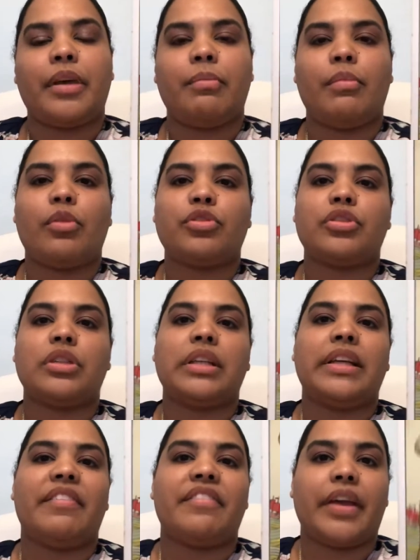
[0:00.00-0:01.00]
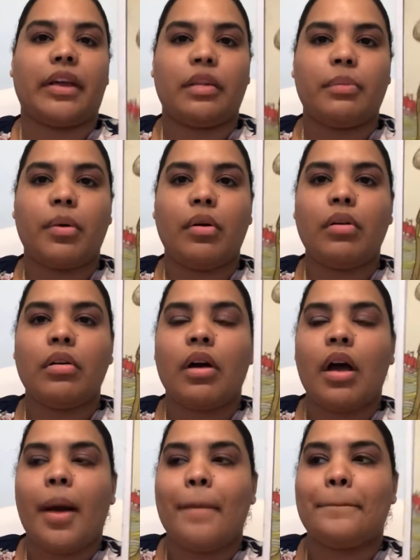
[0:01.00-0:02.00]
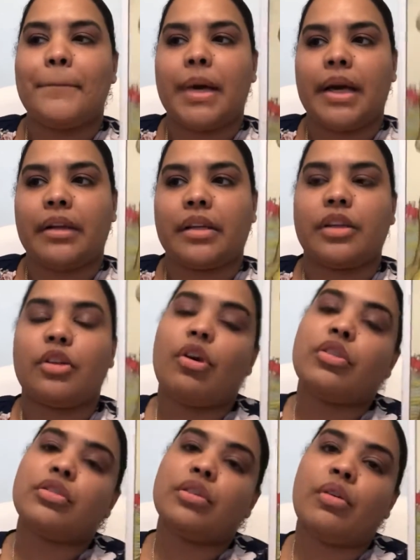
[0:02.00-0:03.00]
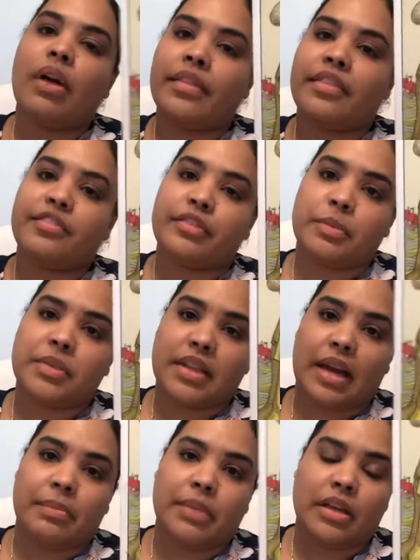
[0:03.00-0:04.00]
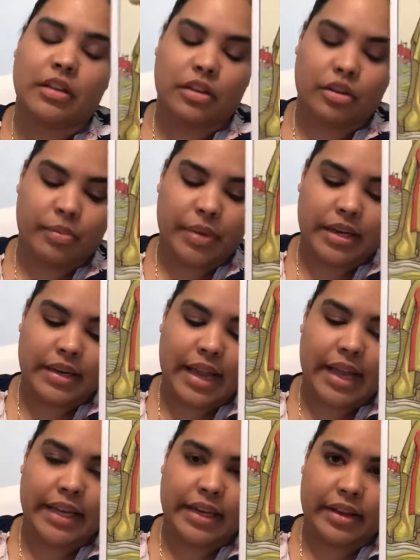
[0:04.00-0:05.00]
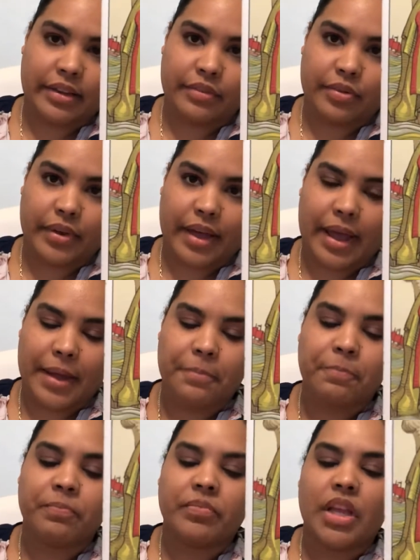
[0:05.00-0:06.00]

emotionally available, but could also on the flip side be a little bit negative, okay?